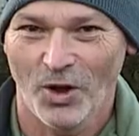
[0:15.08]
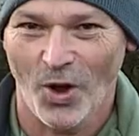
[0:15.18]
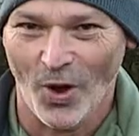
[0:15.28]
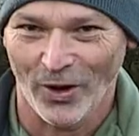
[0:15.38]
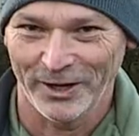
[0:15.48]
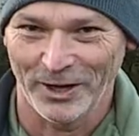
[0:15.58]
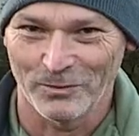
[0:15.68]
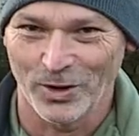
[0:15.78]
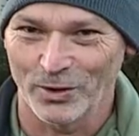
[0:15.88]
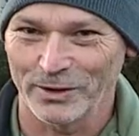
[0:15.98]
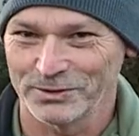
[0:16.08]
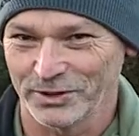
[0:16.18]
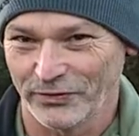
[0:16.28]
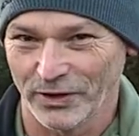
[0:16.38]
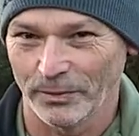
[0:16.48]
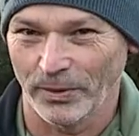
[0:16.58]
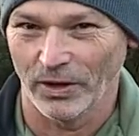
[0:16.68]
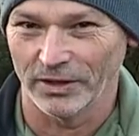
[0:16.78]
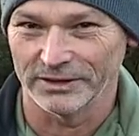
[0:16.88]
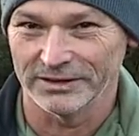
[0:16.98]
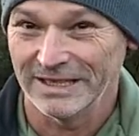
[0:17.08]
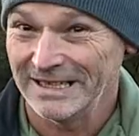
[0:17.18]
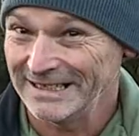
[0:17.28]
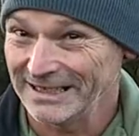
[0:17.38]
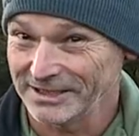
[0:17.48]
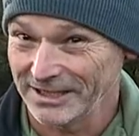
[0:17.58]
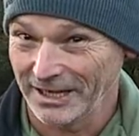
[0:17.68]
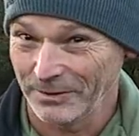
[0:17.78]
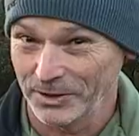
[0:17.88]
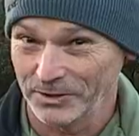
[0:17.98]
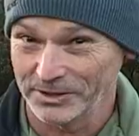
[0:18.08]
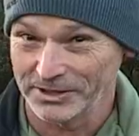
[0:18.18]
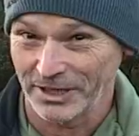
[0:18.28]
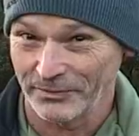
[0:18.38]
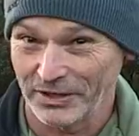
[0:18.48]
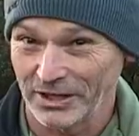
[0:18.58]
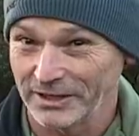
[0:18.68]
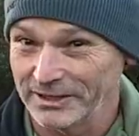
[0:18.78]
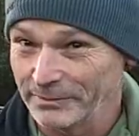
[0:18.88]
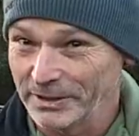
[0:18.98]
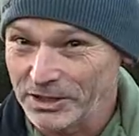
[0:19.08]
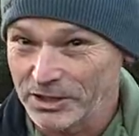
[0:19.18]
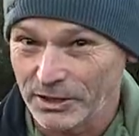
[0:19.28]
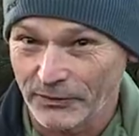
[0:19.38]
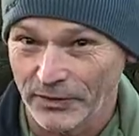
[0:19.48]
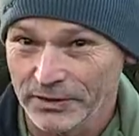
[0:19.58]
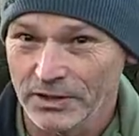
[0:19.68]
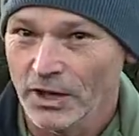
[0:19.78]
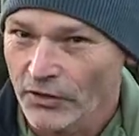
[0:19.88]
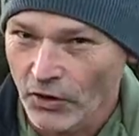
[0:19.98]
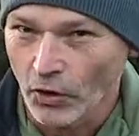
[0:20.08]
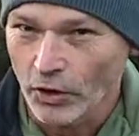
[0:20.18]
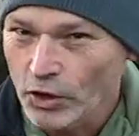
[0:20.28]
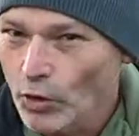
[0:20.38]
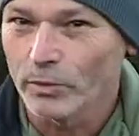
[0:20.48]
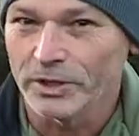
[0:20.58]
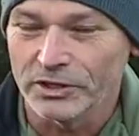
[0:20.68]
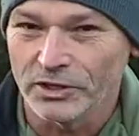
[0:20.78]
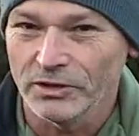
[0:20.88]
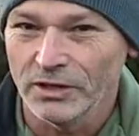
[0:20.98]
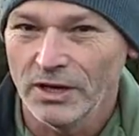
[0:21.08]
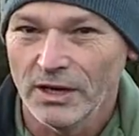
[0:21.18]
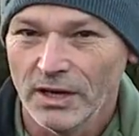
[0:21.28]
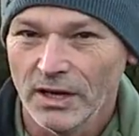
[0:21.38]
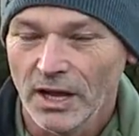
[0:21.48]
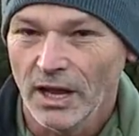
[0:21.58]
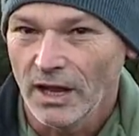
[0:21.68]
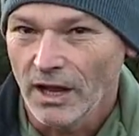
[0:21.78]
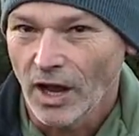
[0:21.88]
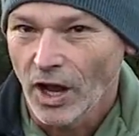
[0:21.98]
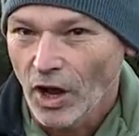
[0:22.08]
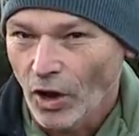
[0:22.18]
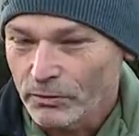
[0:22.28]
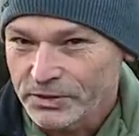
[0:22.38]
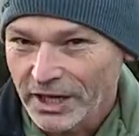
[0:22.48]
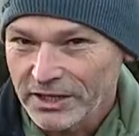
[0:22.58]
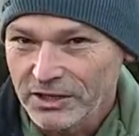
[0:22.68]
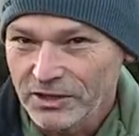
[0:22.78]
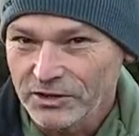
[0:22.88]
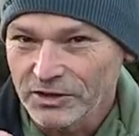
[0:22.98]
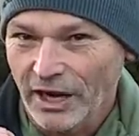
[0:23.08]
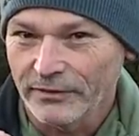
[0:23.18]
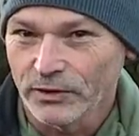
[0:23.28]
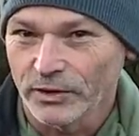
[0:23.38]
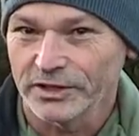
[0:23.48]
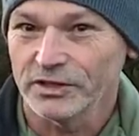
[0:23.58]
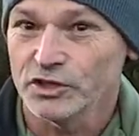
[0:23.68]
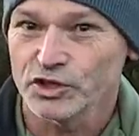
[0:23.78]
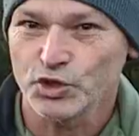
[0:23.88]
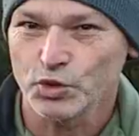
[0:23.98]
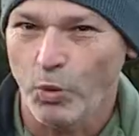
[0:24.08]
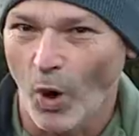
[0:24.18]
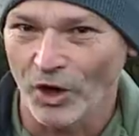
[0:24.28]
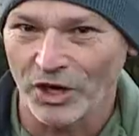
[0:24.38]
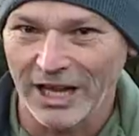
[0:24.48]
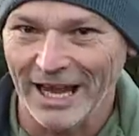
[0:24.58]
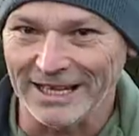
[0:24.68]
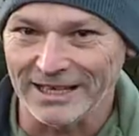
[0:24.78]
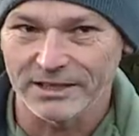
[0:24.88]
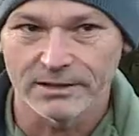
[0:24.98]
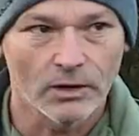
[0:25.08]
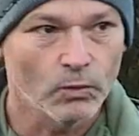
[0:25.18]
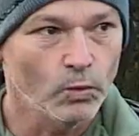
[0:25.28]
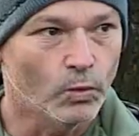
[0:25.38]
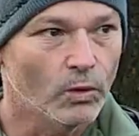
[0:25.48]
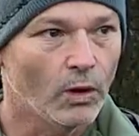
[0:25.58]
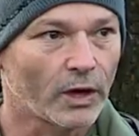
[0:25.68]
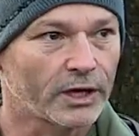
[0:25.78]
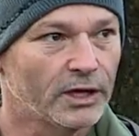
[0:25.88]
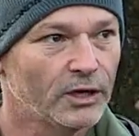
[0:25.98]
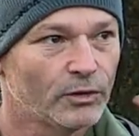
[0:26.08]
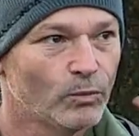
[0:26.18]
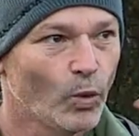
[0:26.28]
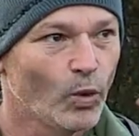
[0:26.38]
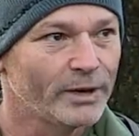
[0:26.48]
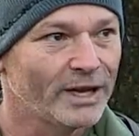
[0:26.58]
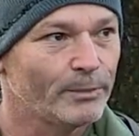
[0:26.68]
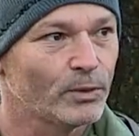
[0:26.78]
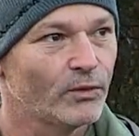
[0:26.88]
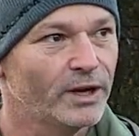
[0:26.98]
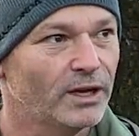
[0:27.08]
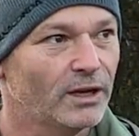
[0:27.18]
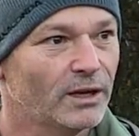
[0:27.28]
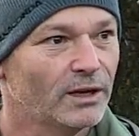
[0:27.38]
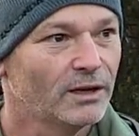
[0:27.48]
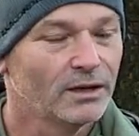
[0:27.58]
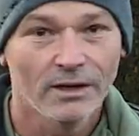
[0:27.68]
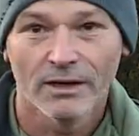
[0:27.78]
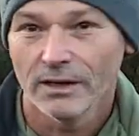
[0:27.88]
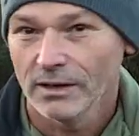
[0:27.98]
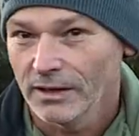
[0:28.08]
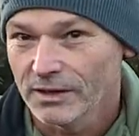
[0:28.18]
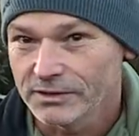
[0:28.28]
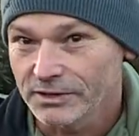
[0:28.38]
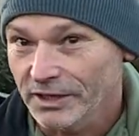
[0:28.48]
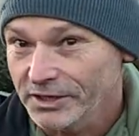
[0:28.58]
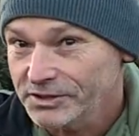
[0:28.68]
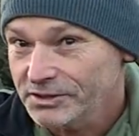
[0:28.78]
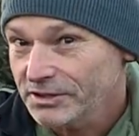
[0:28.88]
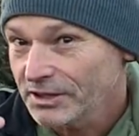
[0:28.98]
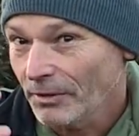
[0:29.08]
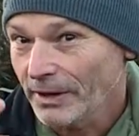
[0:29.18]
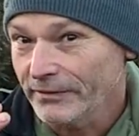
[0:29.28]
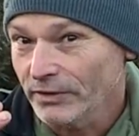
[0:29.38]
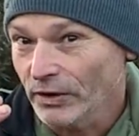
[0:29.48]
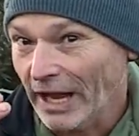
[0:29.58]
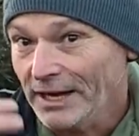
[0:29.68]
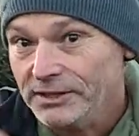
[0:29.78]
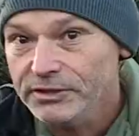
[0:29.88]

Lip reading: Hi and welcome to Phillip Island. Now today we're doing something a little bit different than I normally do. I'm taking you to have a look at Swan Lake. Ooh, I can hear them warming up already. So let's go and have a look at